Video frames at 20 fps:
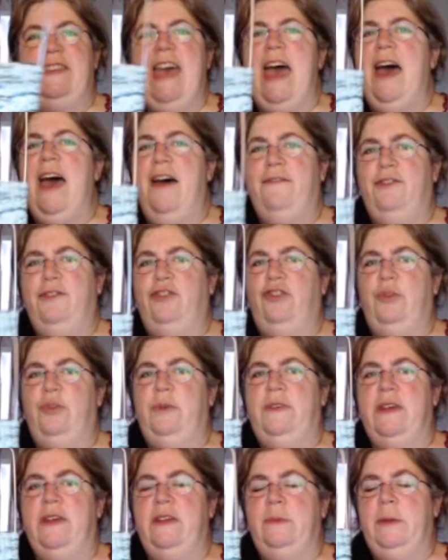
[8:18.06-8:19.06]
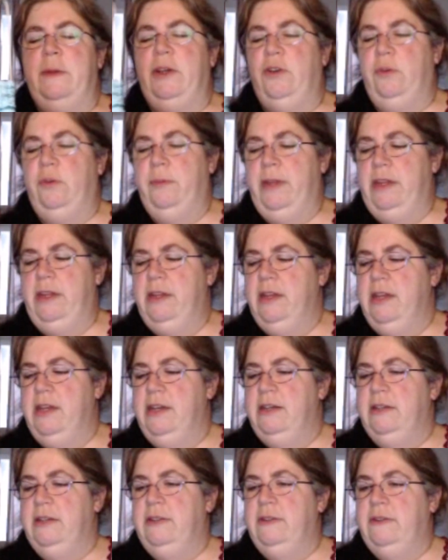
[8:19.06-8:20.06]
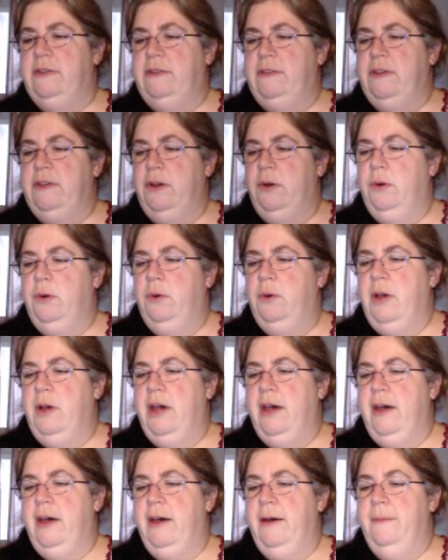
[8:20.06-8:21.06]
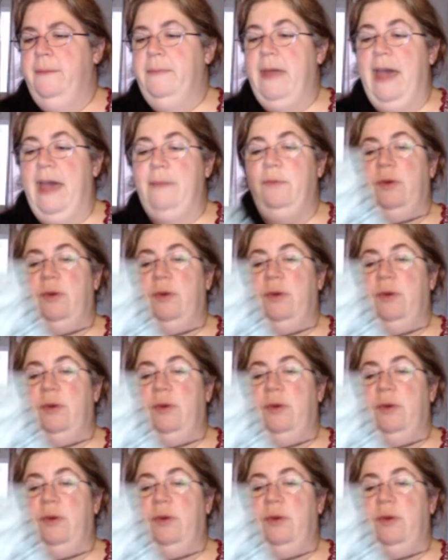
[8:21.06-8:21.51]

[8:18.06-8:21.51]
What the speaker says: half a shoe size bigger than me. So I'm